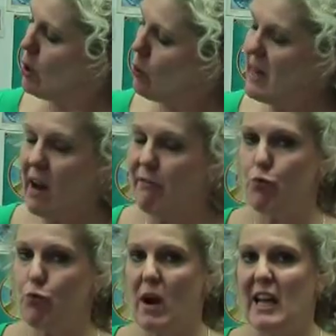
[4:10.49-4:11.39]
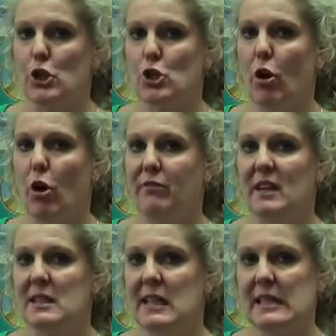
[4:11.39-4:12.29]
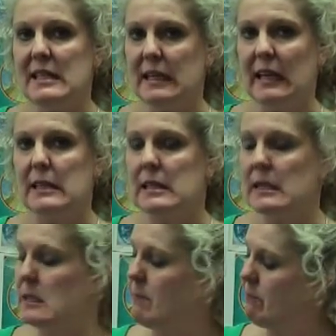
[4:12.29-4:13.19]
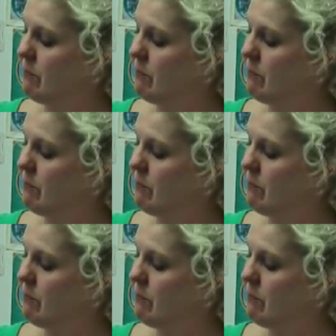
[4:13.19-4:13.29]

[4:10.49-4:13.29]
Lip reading: we have the range of test kits.